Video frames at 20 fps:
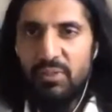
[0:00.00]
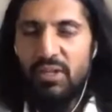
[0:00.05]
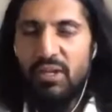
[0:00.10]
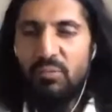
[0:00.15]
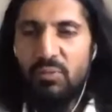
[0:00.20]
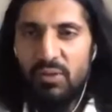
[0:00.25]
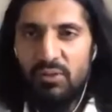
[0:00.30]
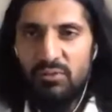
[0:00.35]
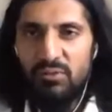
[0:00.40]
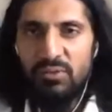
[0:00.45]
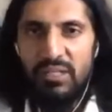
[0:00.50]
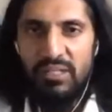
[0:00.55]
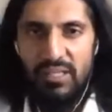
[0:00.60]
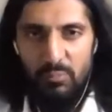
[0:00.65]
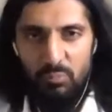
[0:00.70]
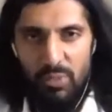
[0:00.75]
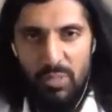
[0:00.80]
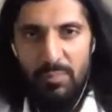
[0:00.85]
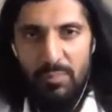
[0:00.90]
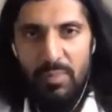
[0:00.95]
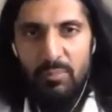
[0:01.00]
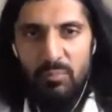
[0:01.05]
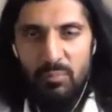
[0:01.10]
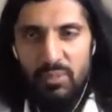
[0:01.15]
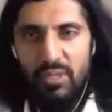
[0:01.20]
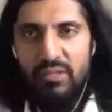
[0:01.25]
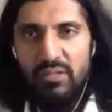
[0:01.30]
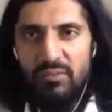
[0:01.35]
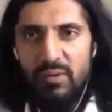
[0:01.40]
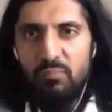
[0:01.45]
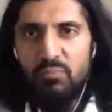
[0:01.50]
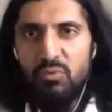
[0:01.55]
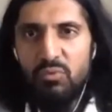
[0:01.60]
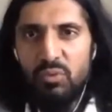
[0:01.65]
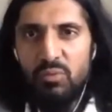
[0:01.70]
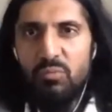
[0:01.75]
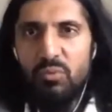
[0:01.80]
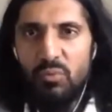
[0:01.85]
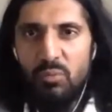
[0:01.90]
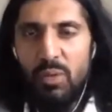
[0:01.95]
I want to do like I'm
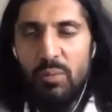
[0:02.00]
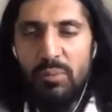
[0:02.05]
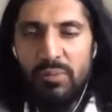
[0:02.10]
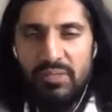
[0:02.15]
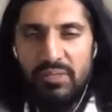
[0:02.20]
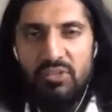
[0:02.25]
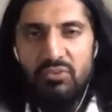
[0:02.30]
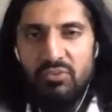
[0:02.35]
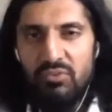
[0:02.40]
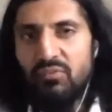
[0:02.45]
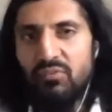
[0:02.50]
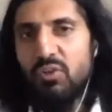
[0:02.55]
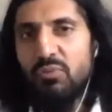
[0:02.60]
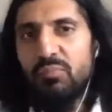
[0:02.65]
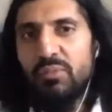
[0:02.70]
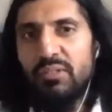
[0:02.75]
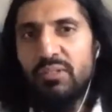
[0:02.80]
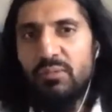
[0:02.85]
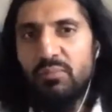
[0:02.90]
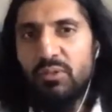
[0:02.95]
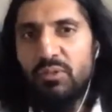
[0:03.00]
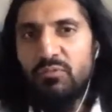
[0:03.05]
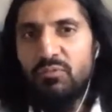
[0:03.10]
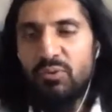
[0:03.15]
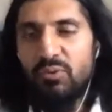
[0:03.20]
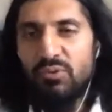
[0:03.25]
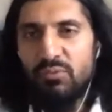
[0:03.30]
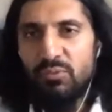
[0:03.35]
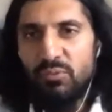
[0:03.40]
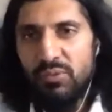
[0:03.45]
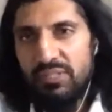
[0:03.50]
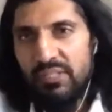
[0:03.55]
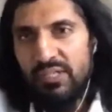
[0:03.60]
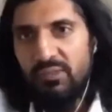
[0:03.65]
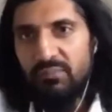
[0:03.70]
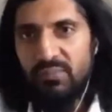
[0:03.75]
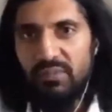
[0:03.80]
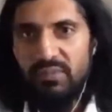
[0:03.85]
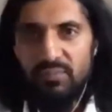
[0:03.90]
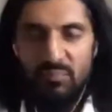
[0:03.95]
doing more web application development. I'm looking forward to doing it now
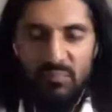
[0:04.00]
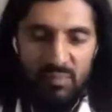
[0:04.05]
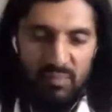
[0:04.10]
that my